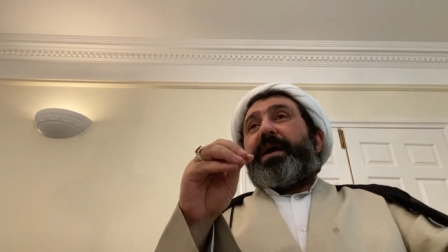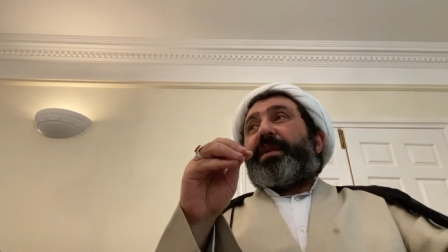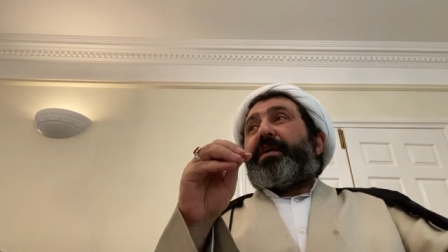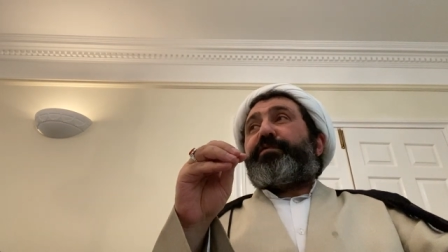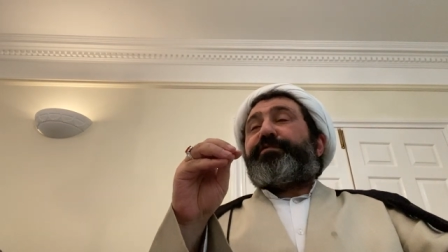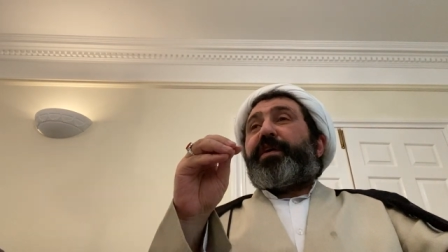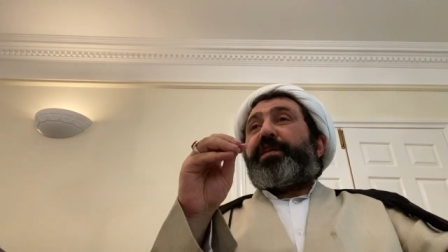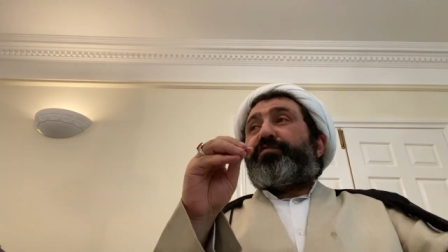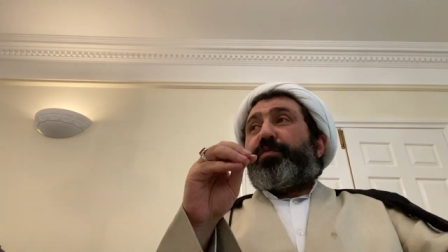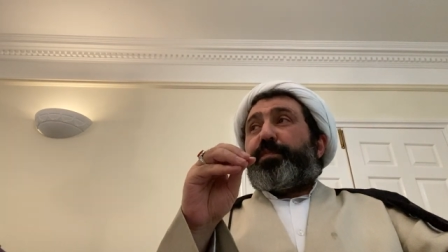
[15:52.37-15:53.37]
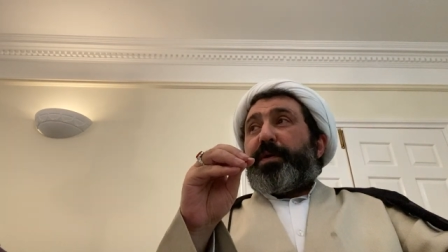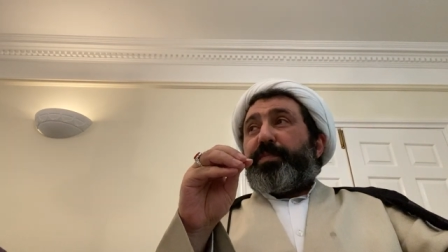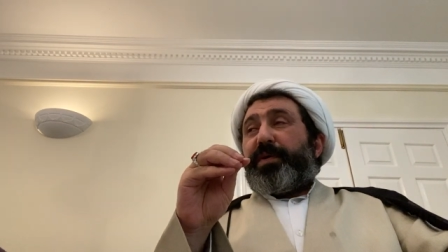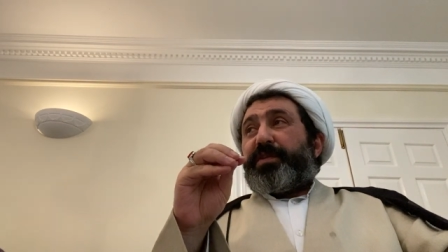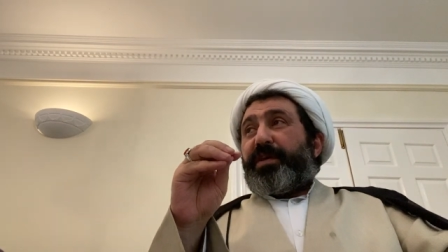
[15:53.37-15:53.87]
and if faithful
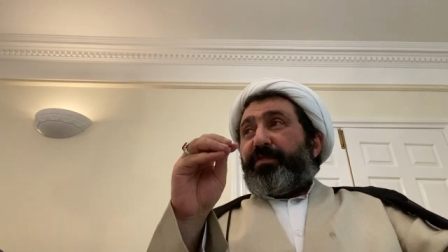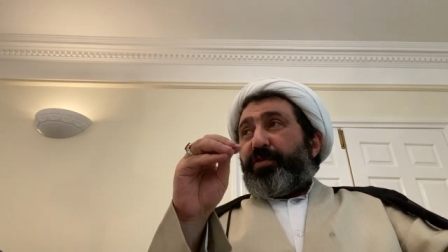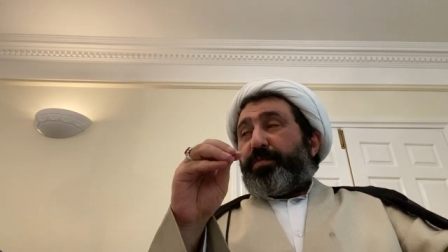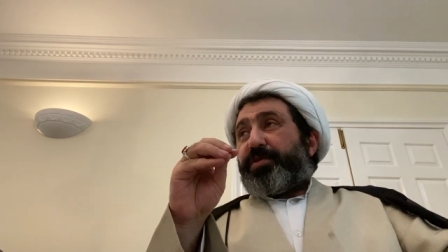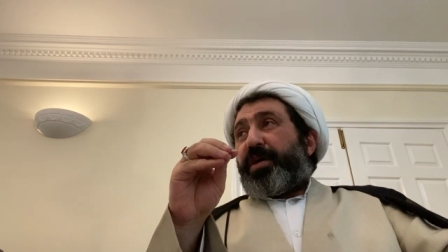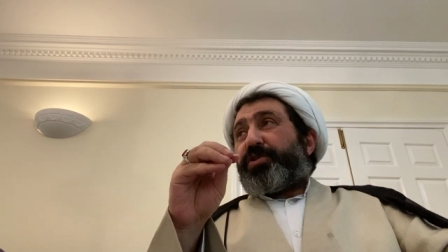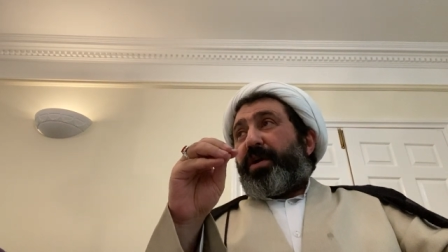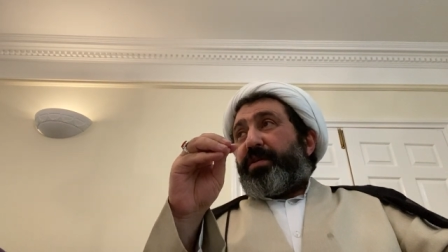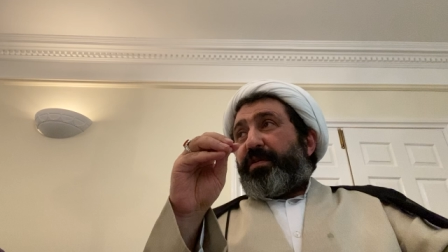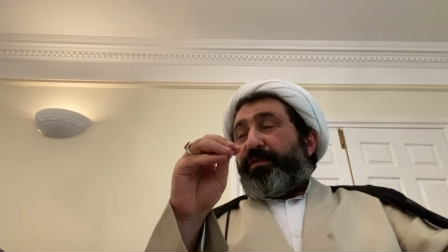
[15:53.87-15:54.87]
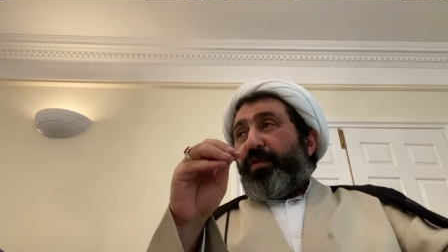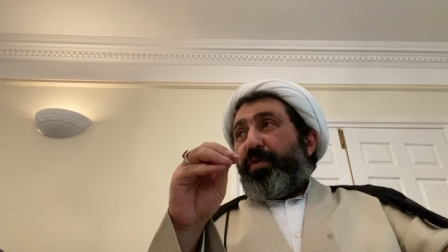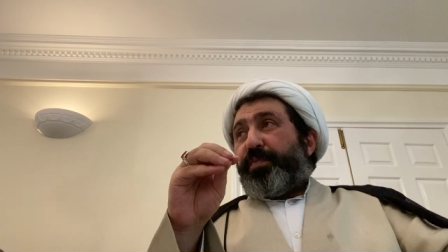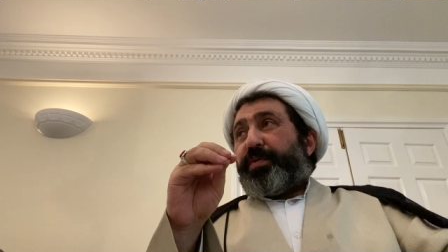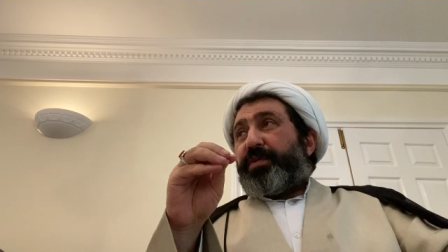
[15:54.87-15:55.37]
people develop such kind of
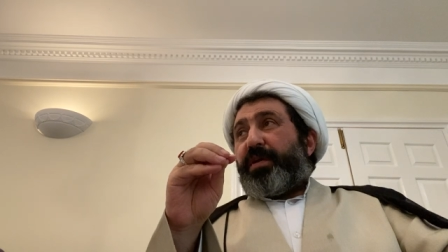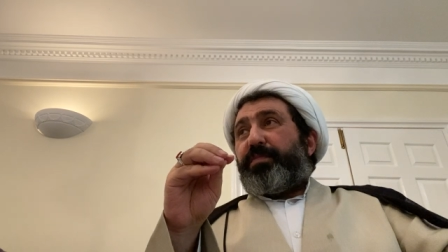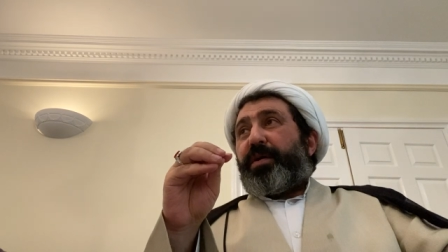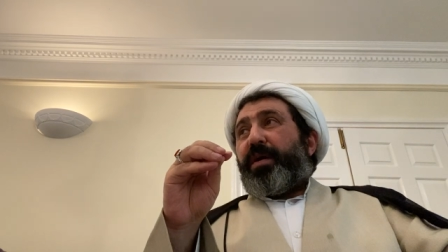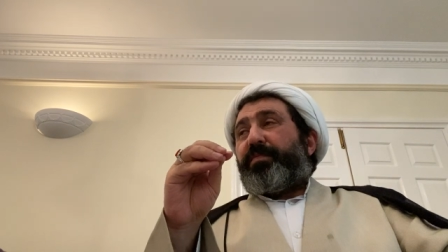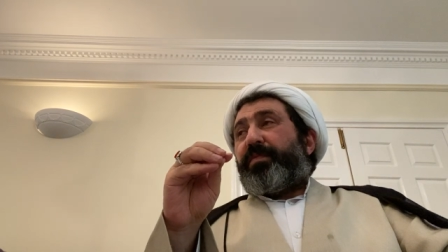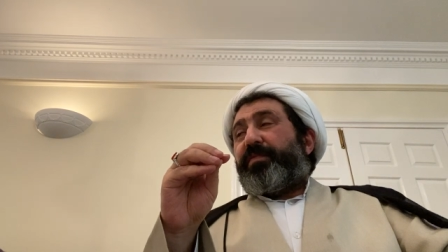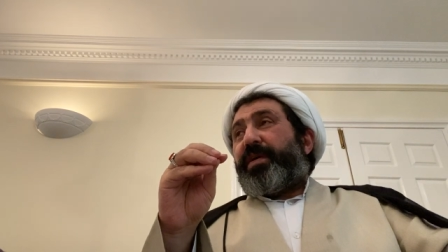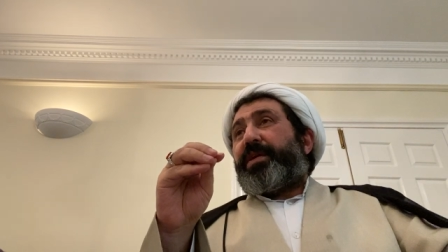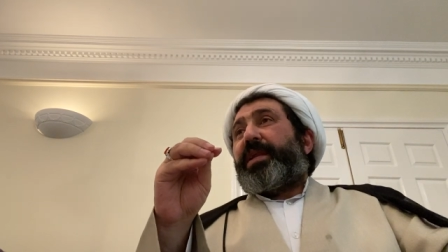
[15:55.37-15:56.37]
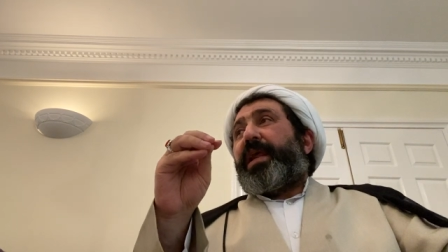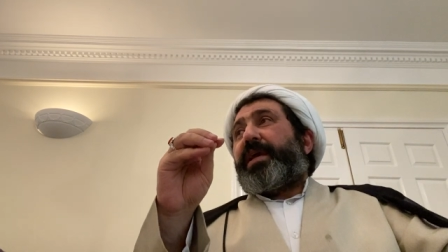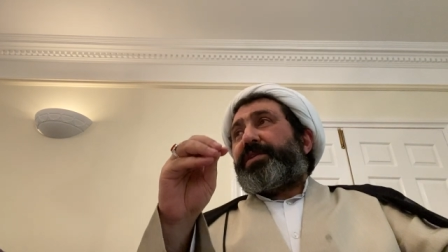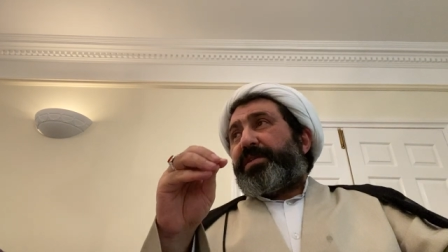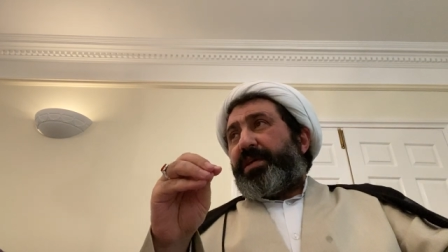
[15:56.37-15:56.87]
hope, they become very
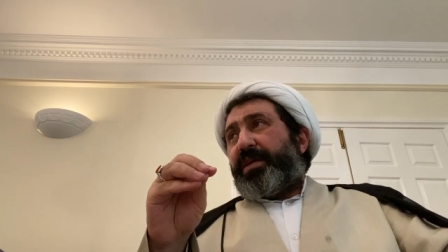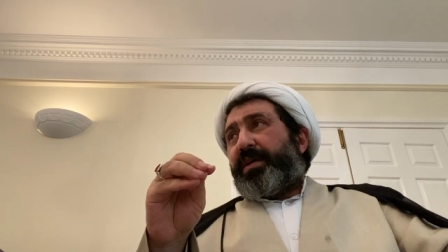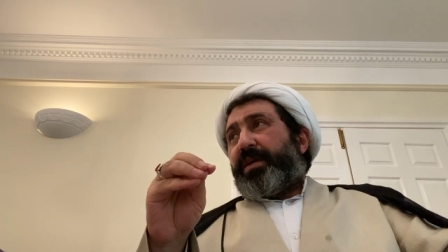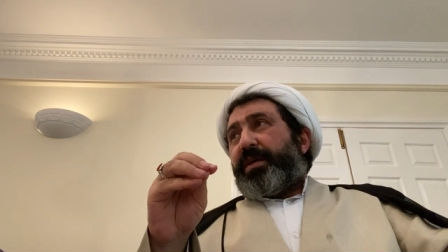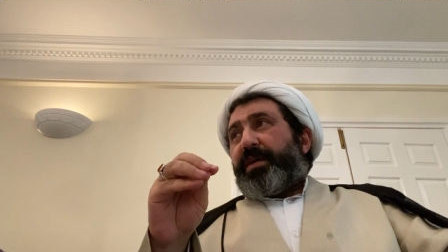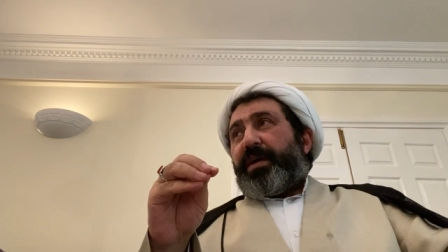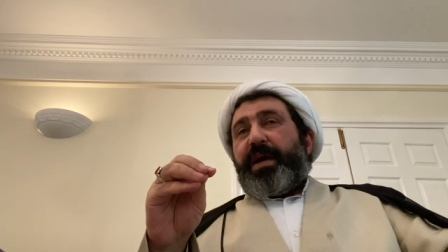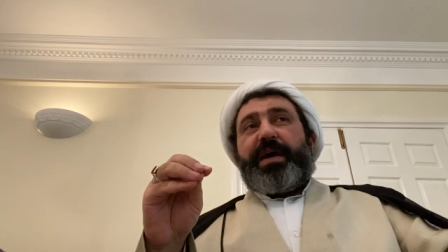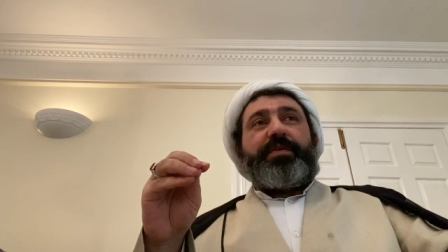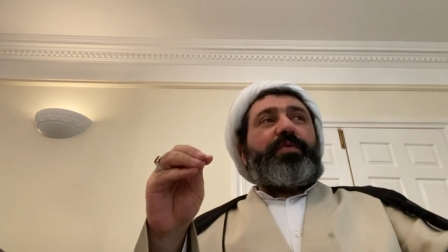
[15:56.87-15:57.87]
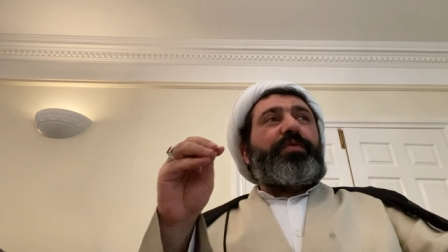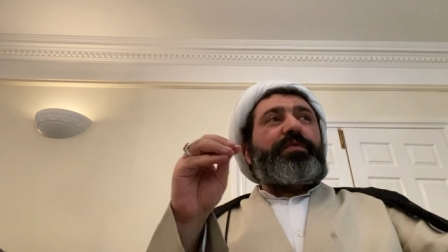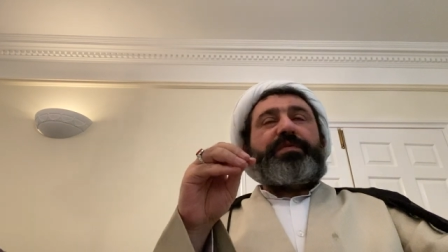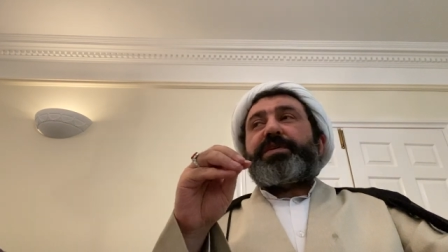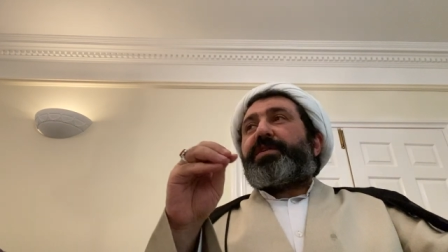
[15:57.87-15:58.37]
lazy and
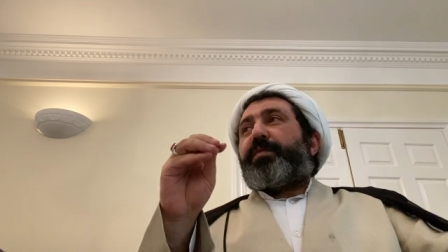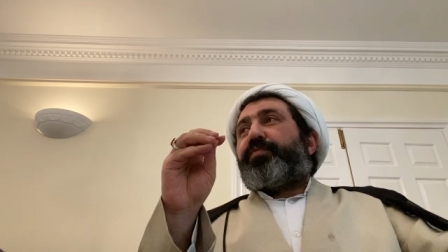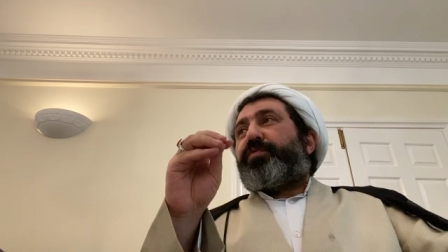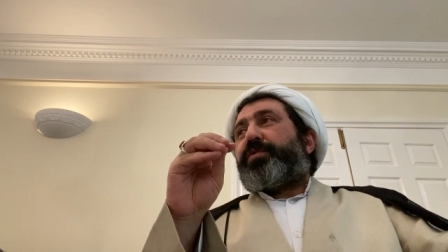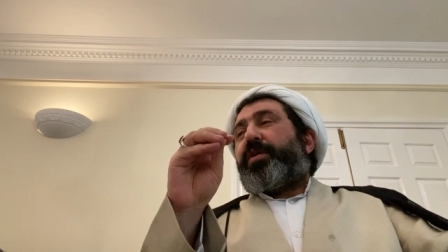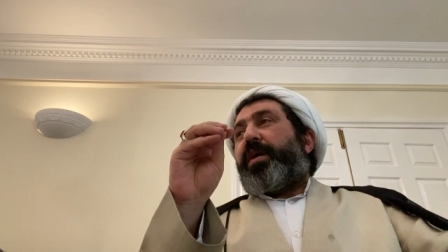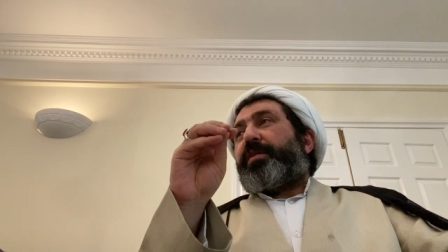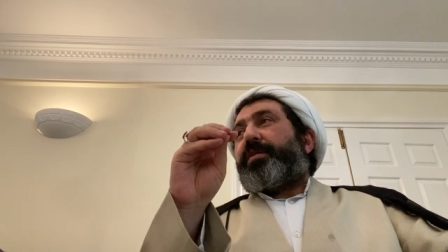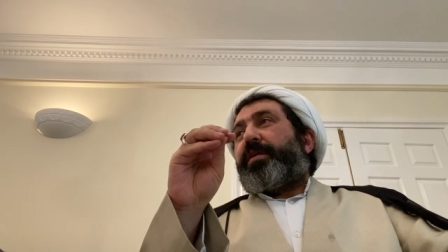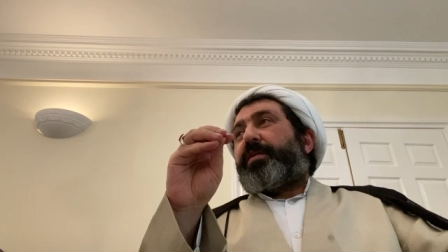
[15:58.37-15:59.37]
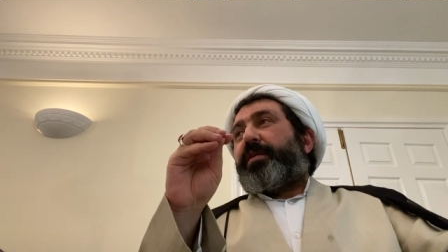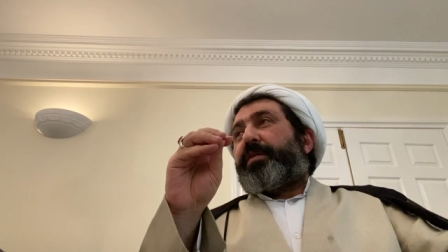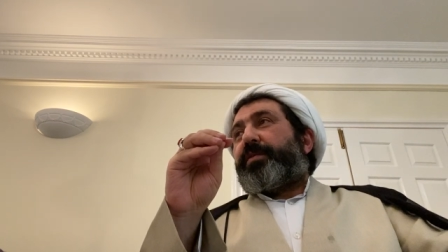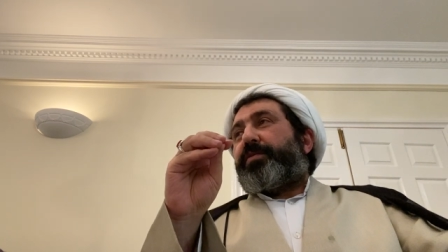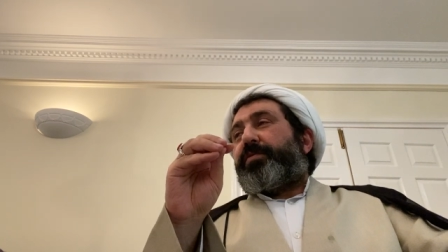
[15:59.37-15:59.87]
always they put God, you